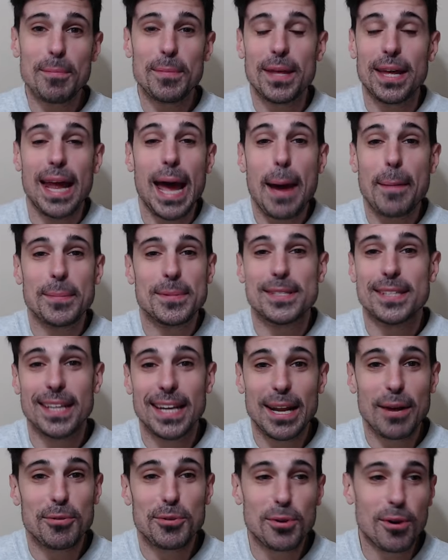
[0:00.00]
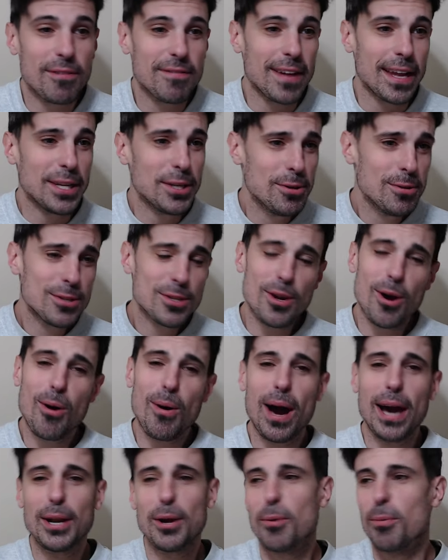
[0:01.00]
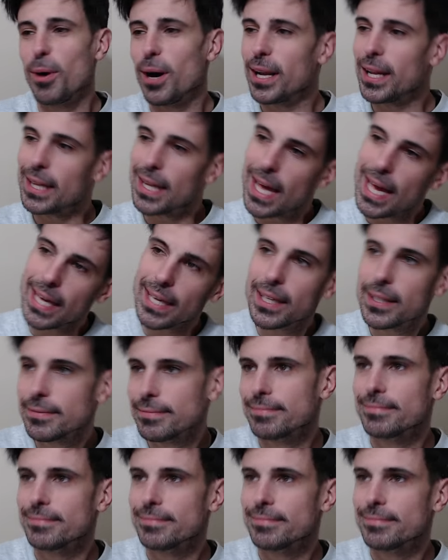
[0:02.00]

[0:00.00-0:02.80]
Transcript: that happens in an outdoor venue. So I don't want to like